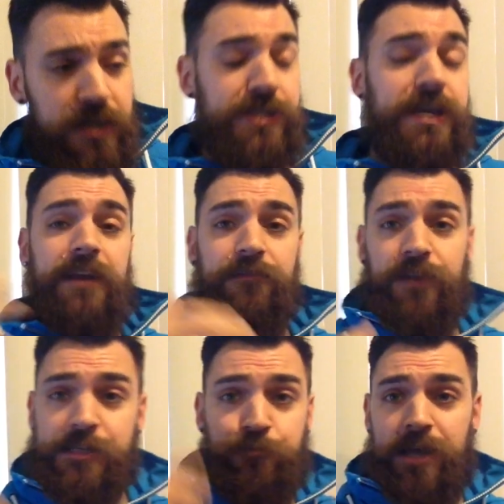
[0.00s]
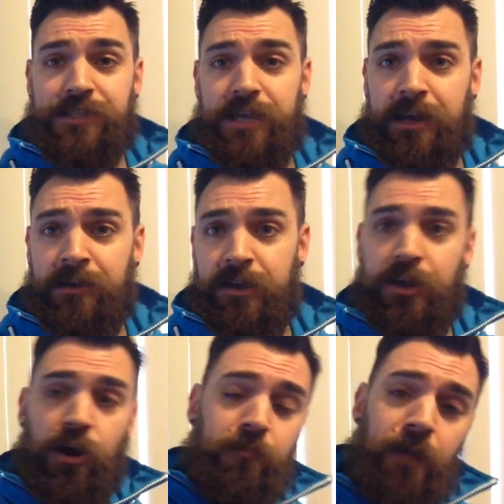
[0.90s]
just kind of expressing,
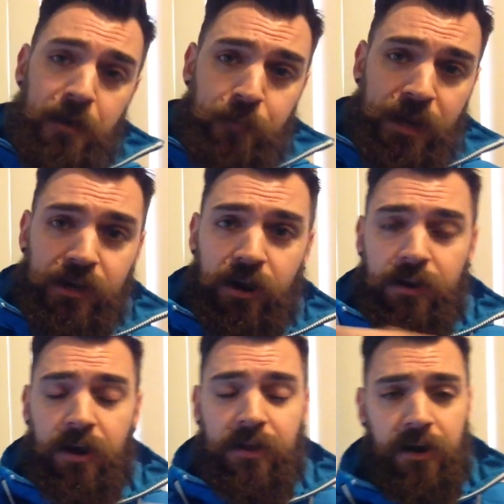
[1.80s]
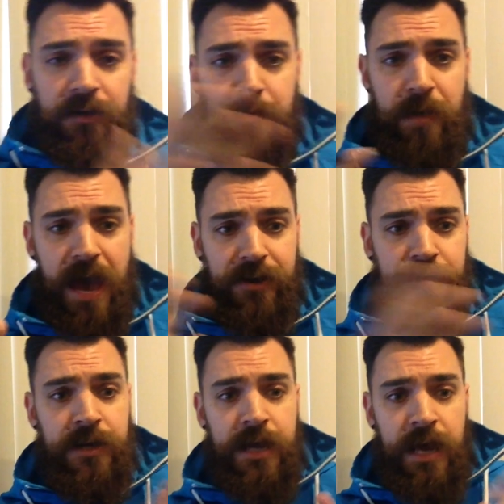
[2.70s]
you know, my opinion on on, on the
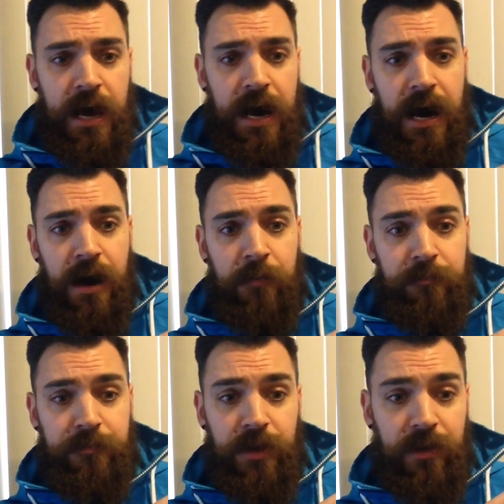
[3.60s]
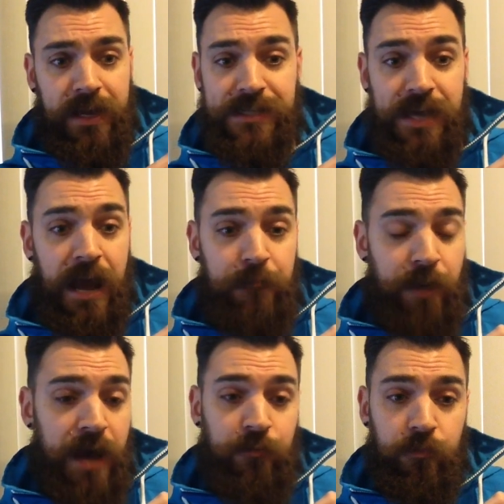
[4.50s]
matter. Um, you know, like I said, I
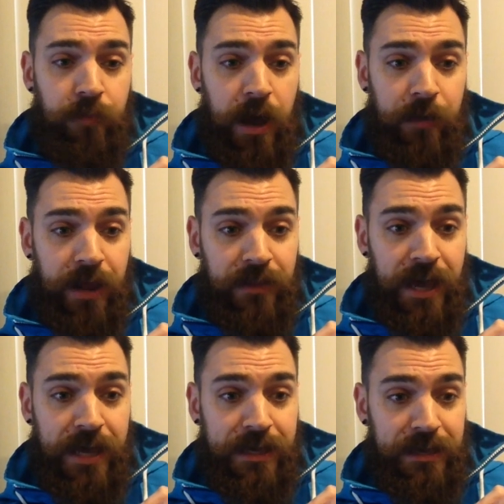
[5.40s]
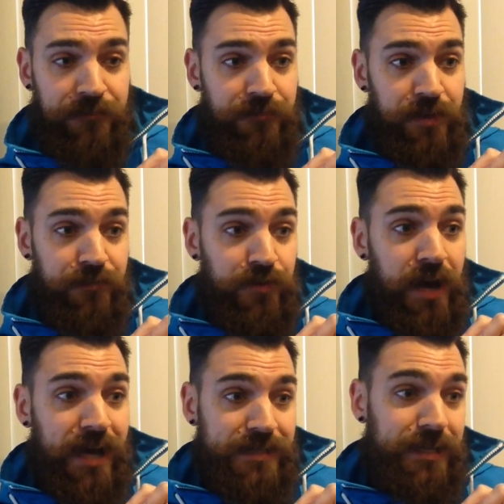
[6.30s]
buy buy what I like. If if you
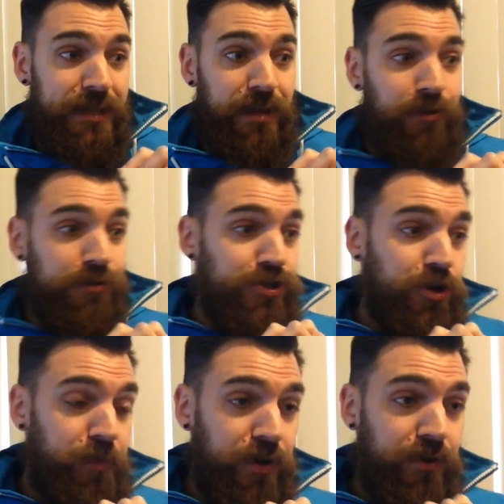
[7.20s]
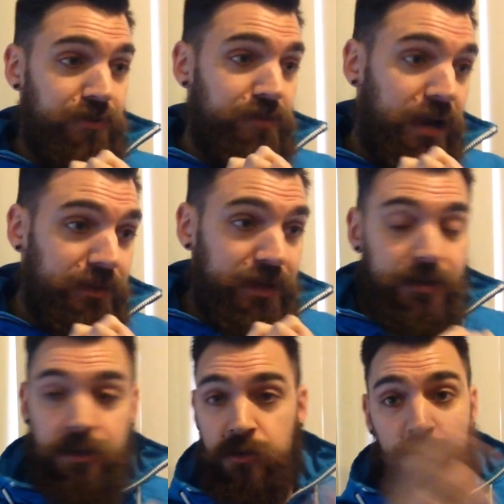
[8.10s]
guys think they look stupid or they're
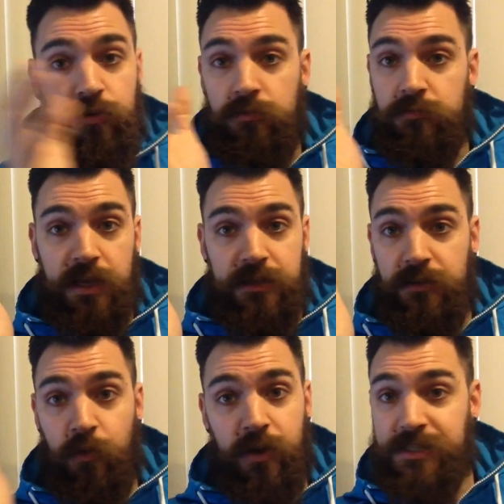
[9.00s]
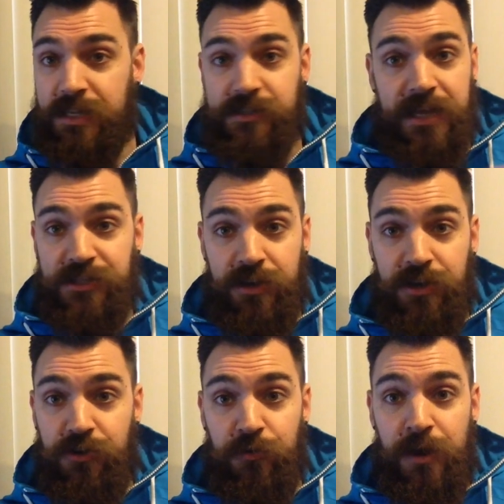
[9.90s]
ugly, cool. That, no worries. That's that's on
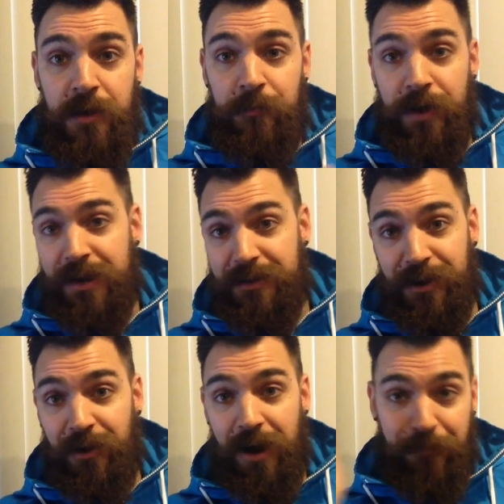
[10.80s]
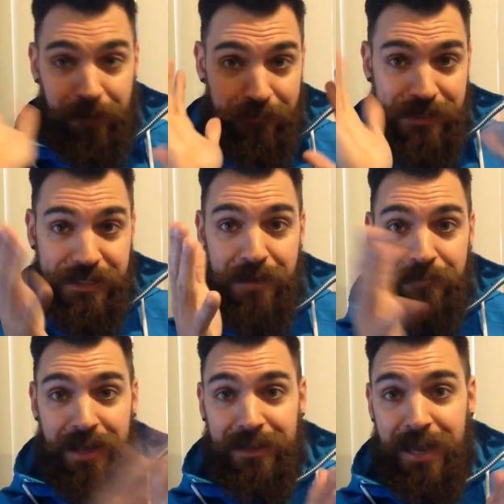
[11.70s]
you. But you know, I'm, I'm gonna stay in
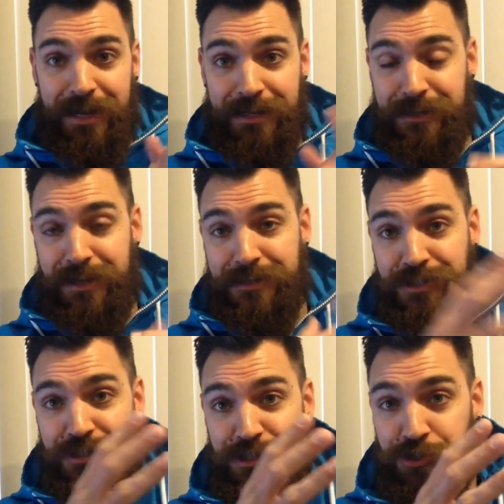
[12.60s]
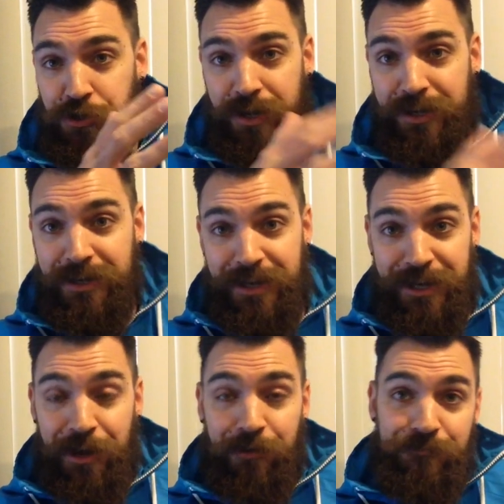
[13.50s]
my lane and, and just enjoy.
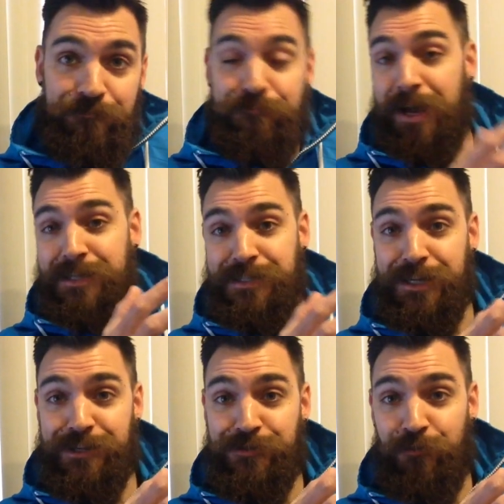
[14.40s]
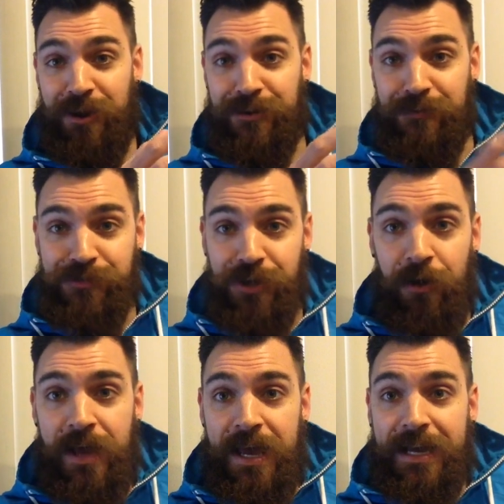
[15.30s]
You know, buying sneakers and wearing them.
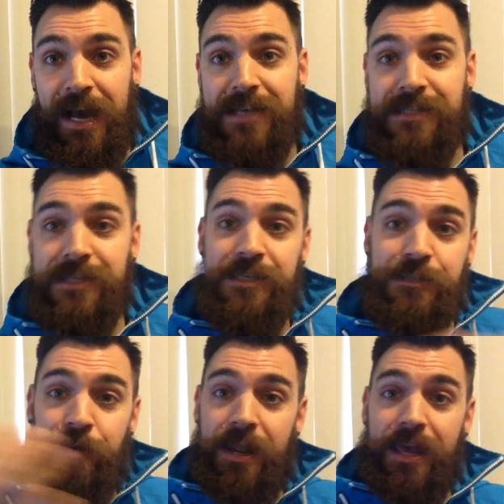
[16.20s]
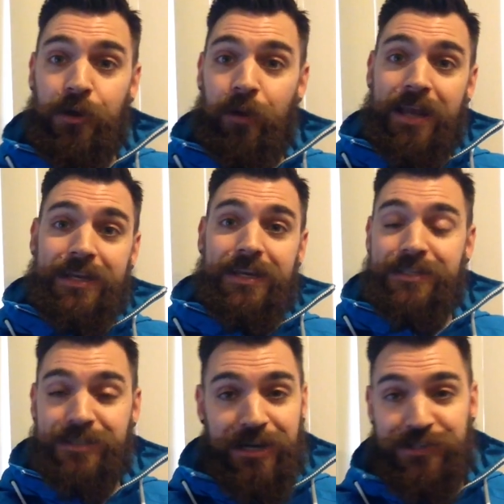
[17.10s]
So, guys, this has been a YoAnty
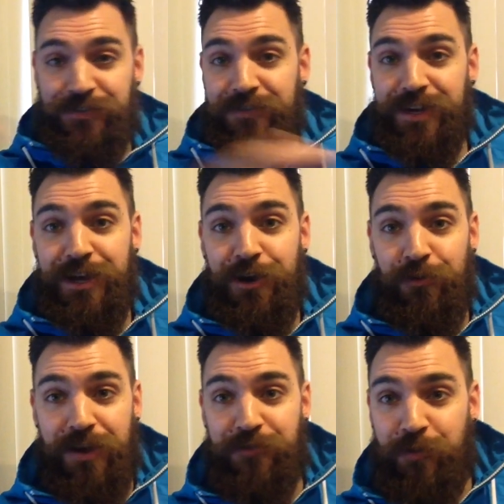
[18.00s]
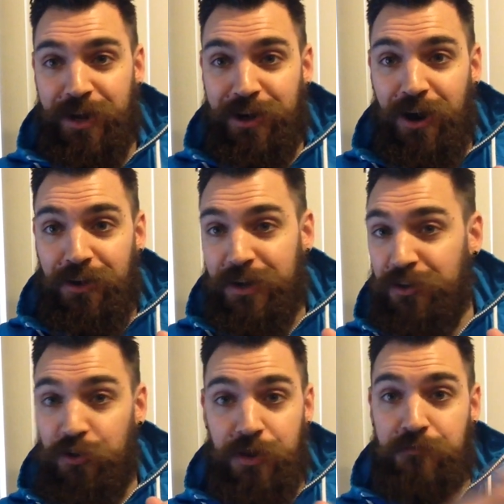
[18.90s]
discussion video, whatever you want to call it, a
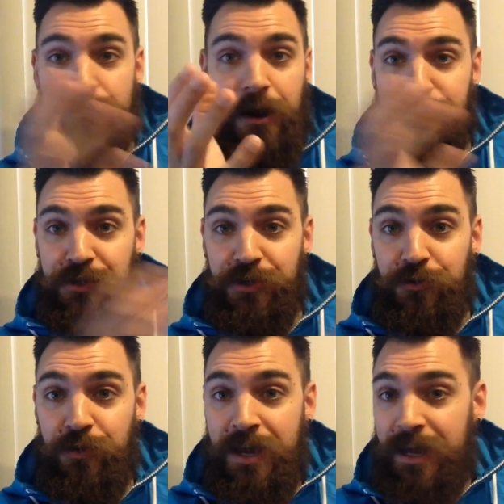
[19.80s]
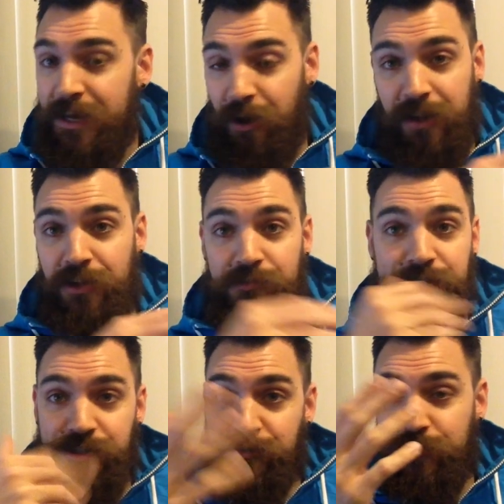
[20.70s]
little impromptu. You know, I literally
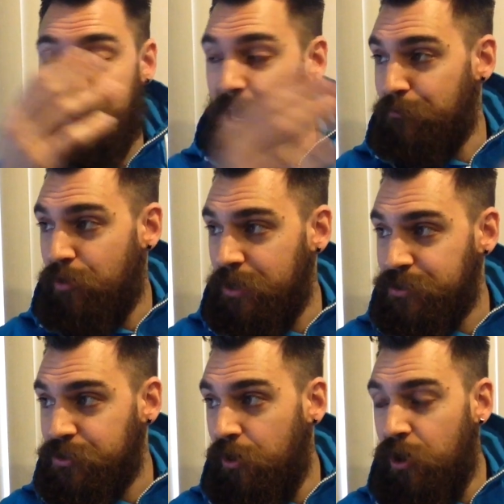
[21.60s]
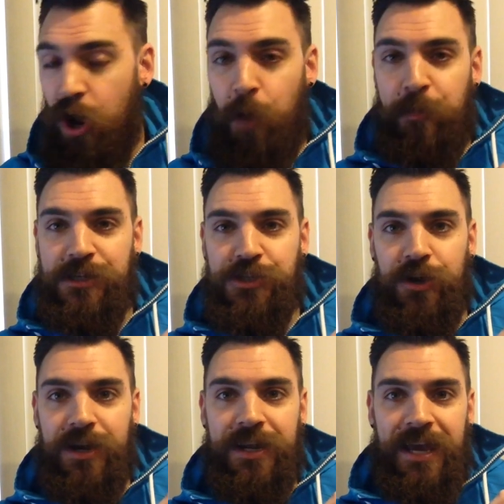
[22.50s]
just threw the camera on. So, hope you
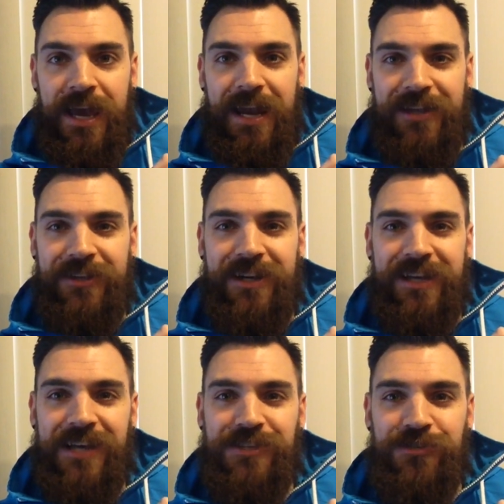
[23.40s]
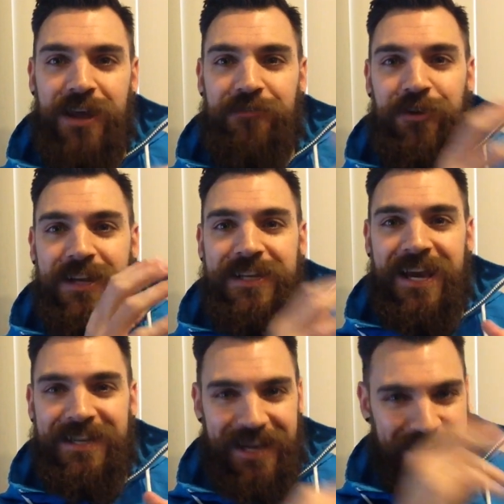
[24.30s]
enjoyed, and I'll talk to you guys soon. Have a great
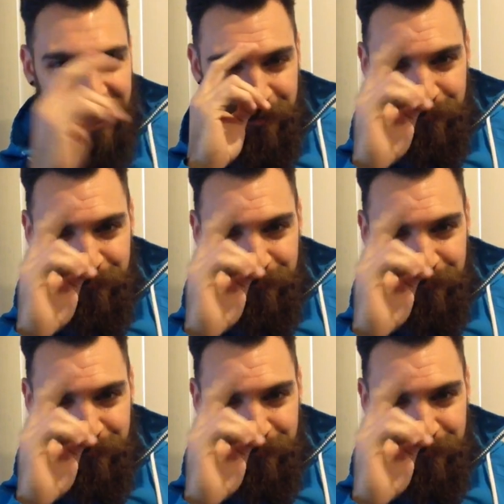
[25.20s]
day. Take care.